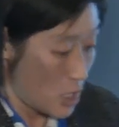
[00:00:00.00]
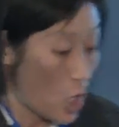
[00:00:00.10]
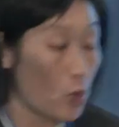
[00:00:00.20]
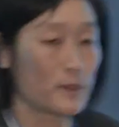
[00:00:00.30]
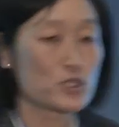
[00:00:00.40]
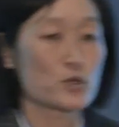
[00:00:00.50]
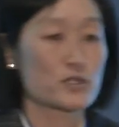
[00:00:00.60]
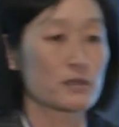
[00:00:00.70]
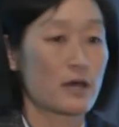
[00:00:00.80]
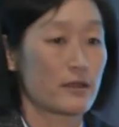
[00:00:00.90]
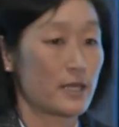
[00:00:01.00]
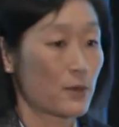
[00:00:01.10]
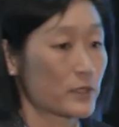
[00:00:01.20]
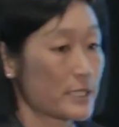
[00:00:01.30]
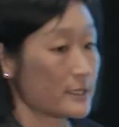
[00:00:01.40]
open source a lot of the
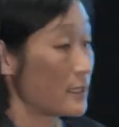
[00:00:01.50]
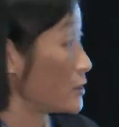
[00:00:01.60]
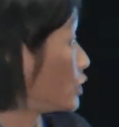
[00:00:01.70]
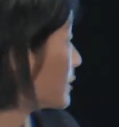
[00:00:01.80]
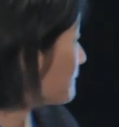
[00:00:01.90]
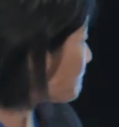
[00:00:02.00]
network technologies.